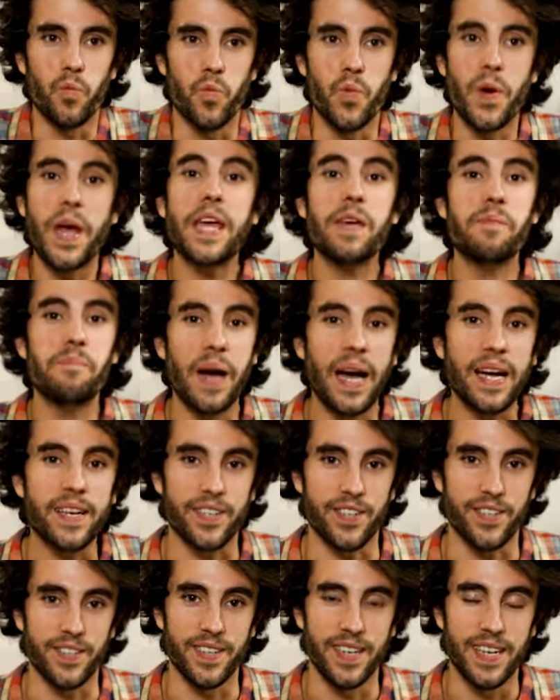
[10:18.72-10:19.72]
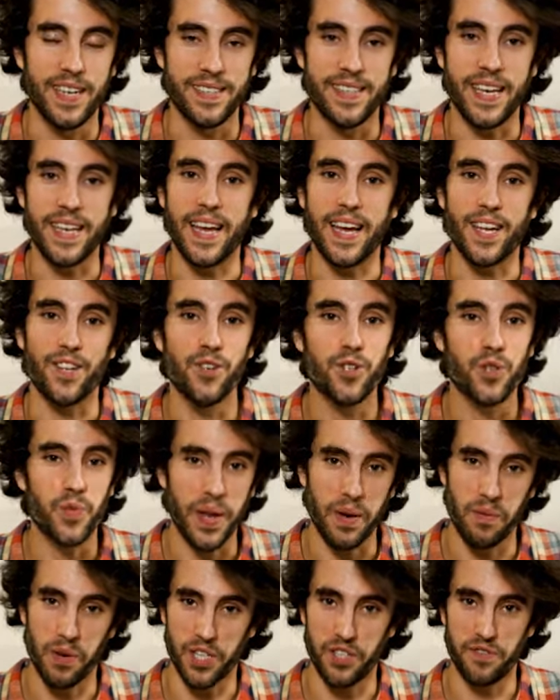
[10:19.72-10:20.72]
way better than I looked
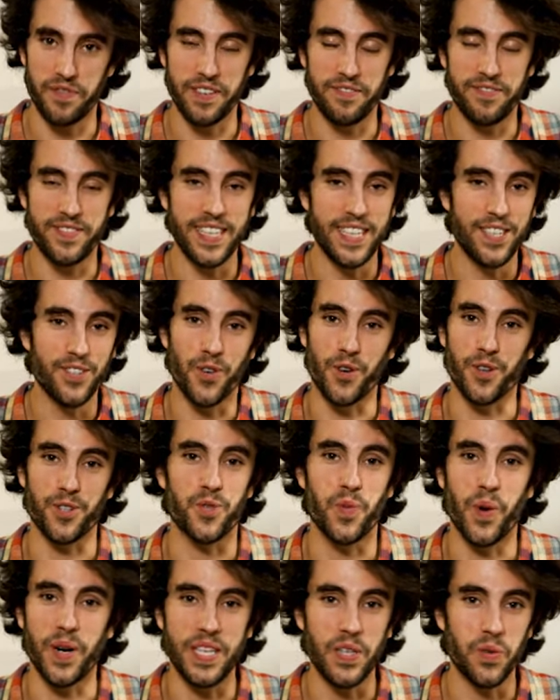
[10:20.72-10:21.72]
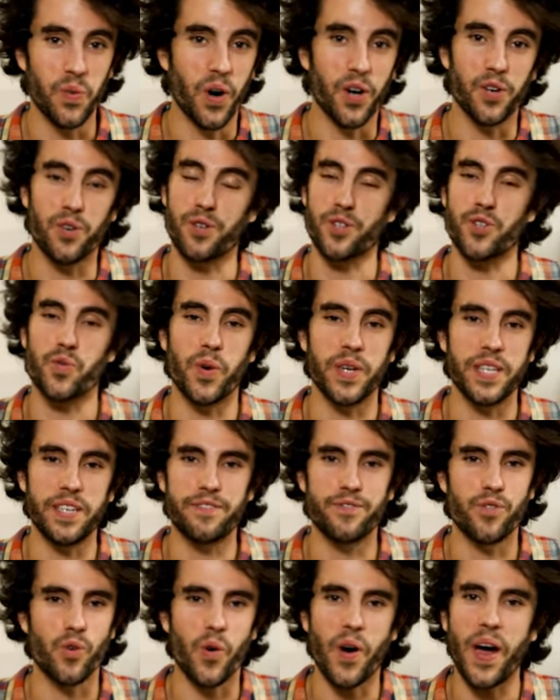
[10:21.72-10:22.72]
when I was 15 or 21 or
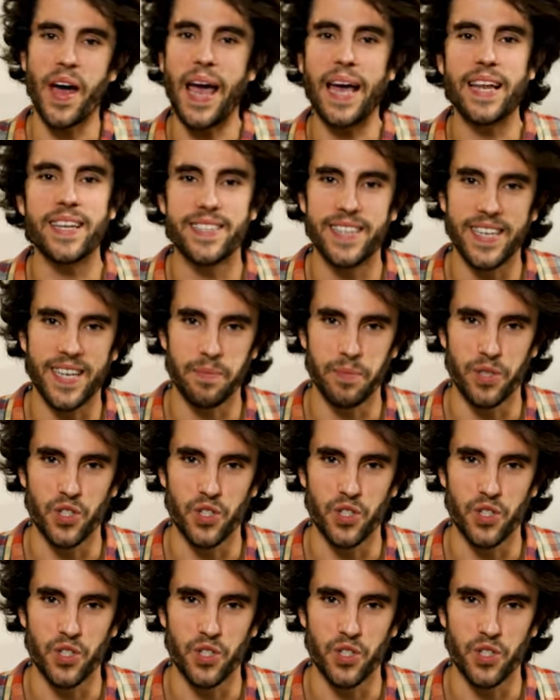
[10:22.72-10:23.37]
24 or anything in